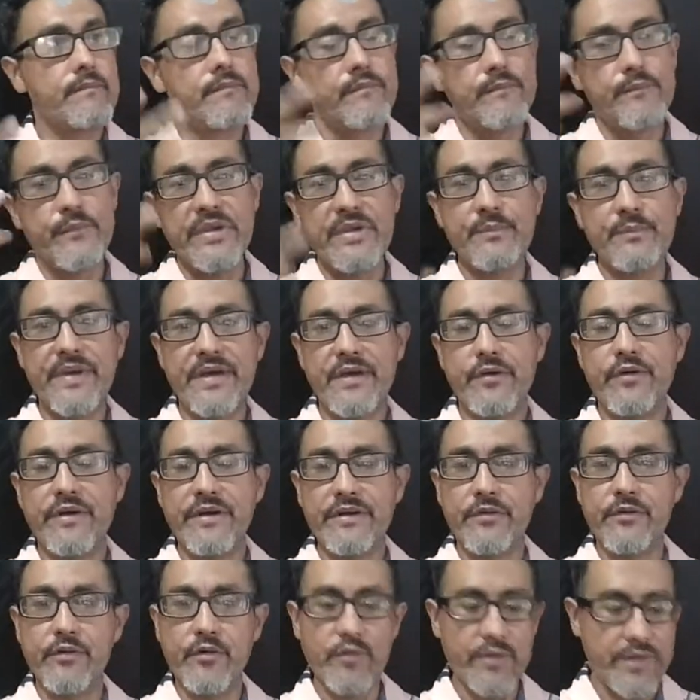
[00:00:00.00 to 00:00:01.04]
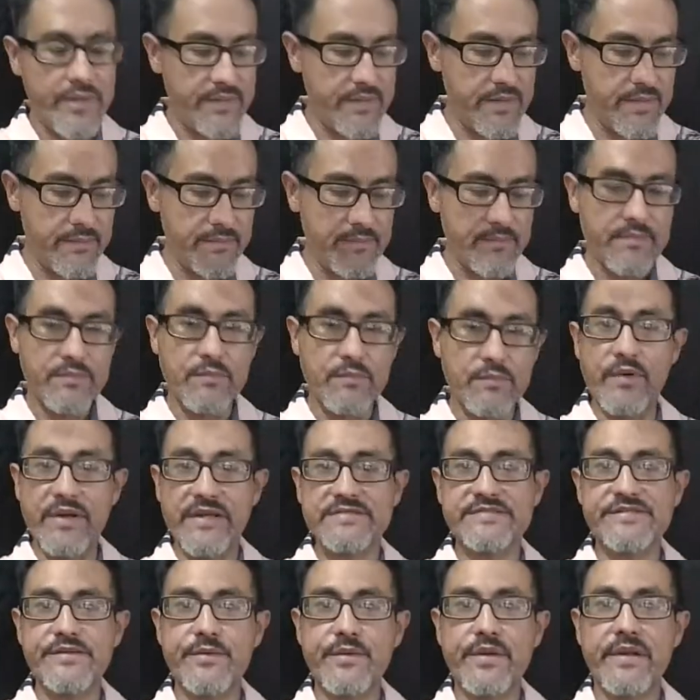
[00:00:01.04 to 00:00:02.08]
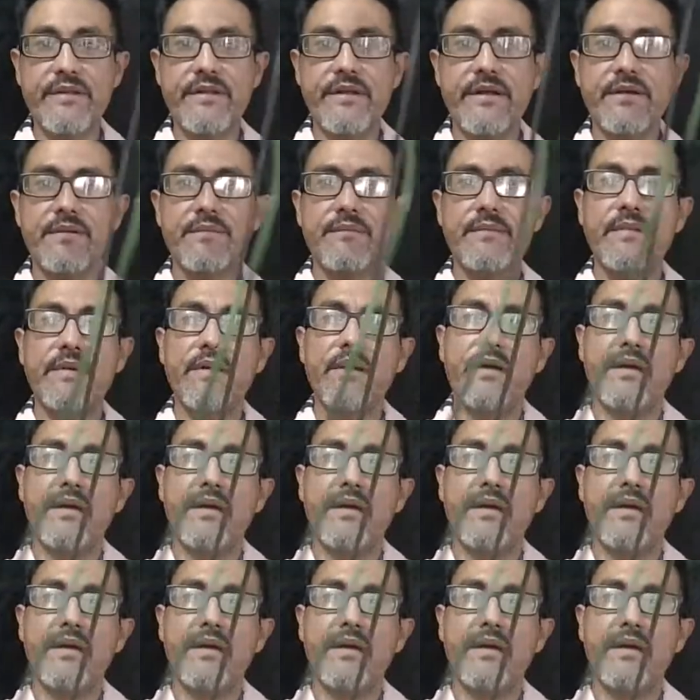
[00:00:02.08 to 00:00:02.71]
be better at growing them, rescuing them,